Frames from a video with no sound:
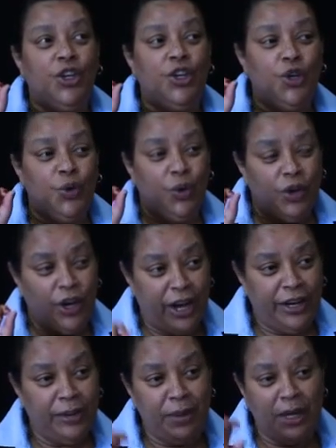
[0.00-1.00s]
you
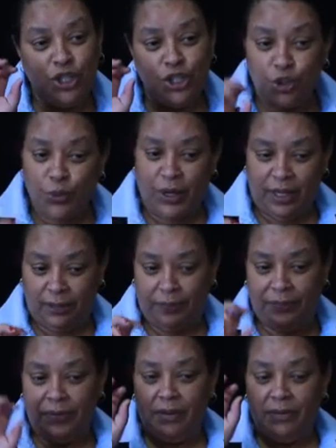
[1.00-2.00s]
gotta make sure
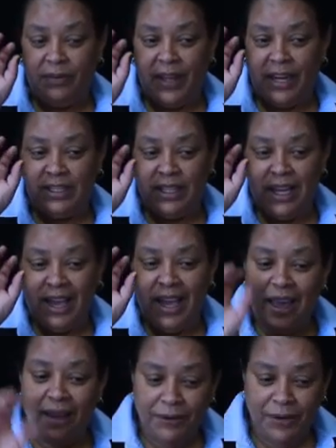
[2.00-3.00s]
that
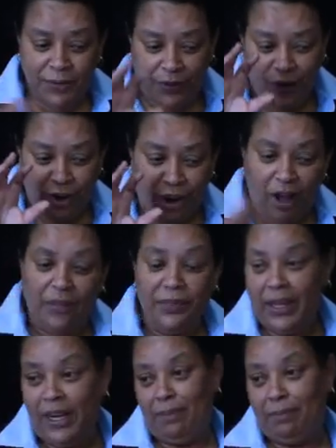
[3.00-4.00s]
everything on
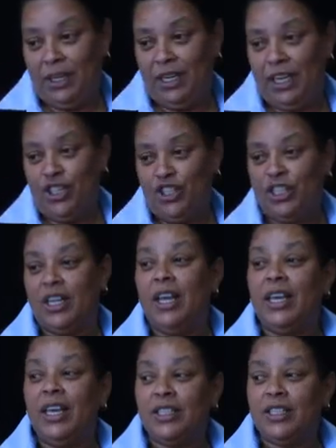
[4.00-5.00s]
that application
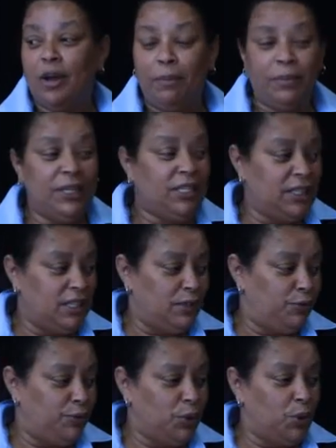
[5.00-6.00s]
is completed in
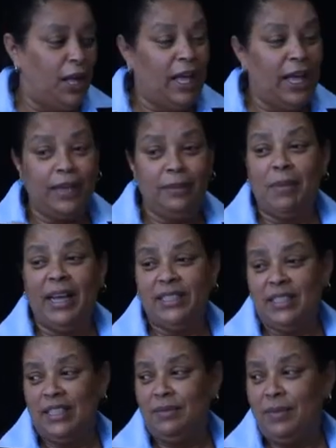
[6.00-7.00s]
full. It
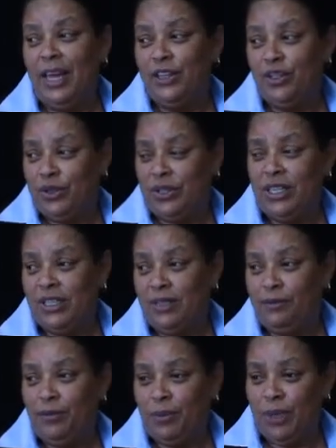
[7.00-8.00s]
might seem like useless
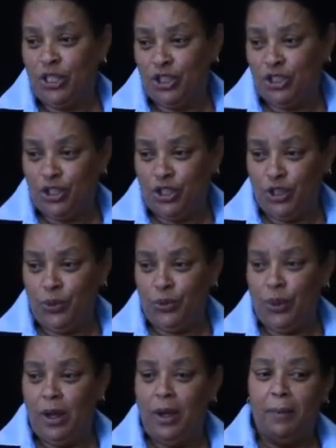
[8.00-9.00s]
information to
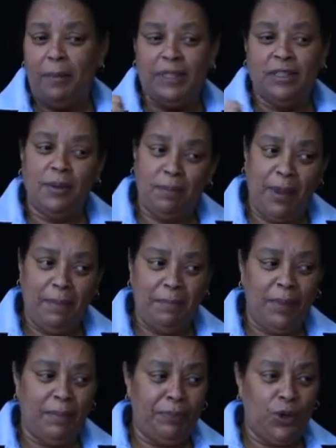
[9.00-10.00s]
you, but
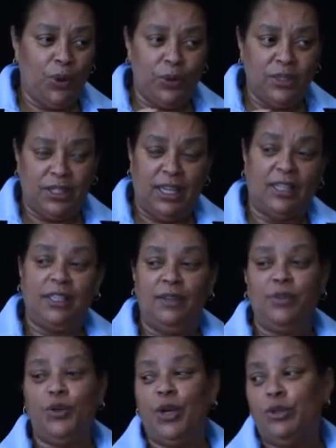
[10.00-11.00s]
remember, because debt
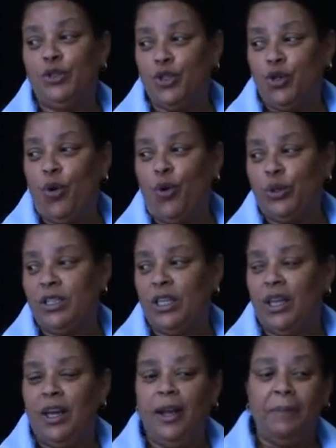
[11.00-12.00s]
review goes to court,
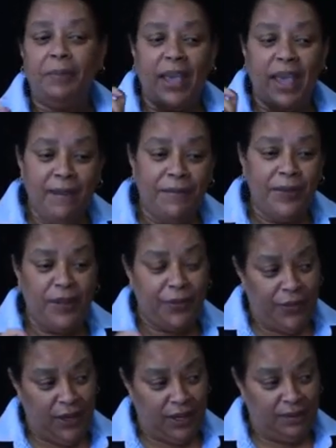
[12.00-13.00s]

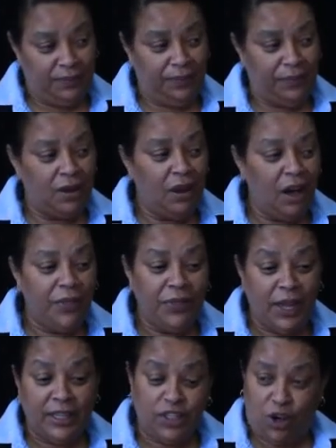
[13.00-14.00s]
everything on
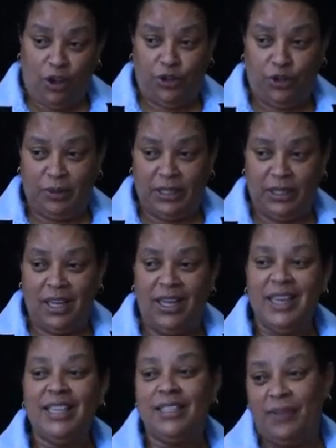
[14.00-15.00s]
that document
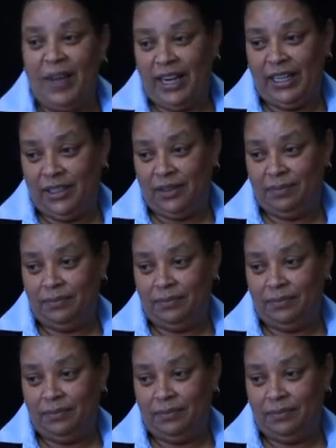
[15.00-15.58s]
is valid.